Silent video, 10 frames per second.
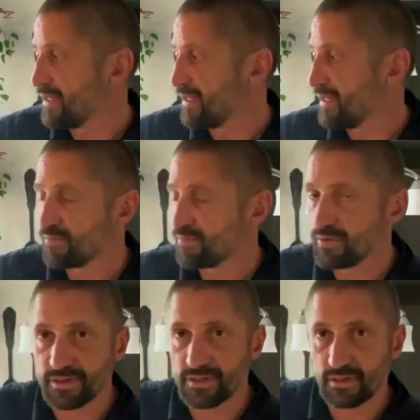And then
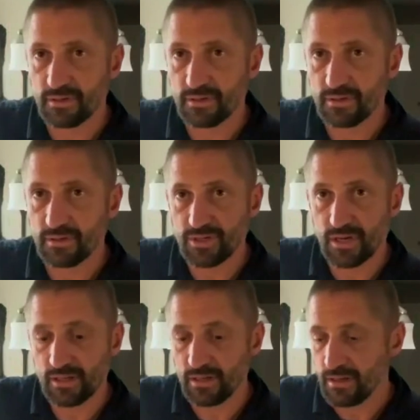we will just
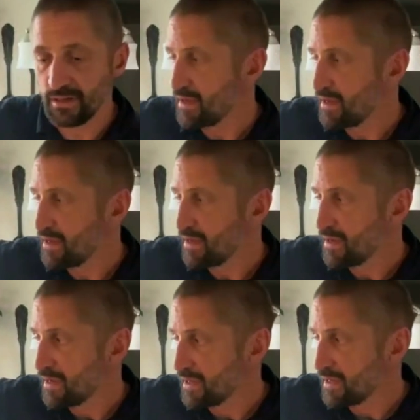gently
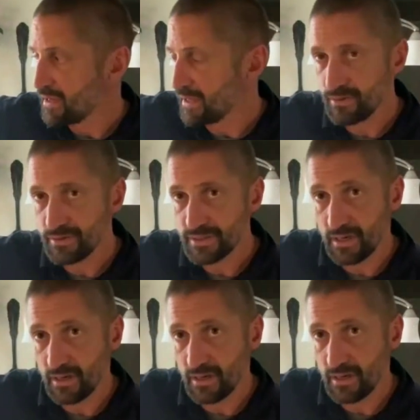lay
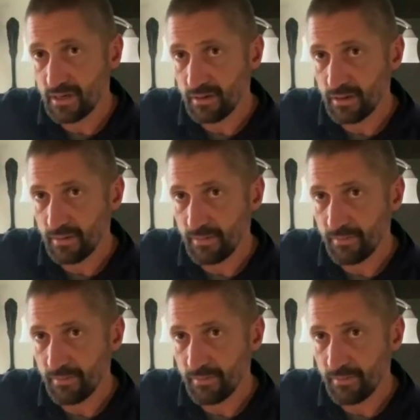those in a